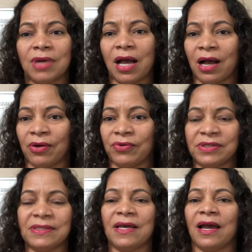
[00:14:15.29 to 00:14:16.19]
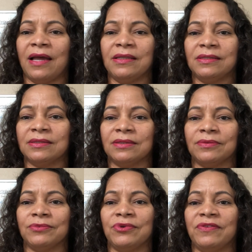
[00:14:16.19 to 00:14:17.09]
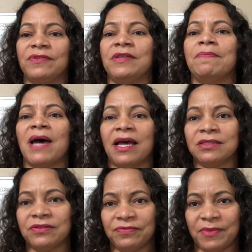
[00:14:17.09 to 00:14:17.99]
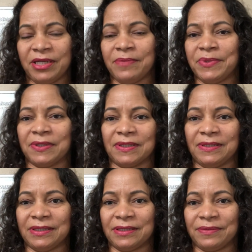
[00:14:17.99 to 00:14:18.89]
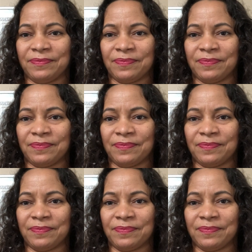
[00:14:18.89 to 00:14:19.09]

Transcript: always that with the best of my ability.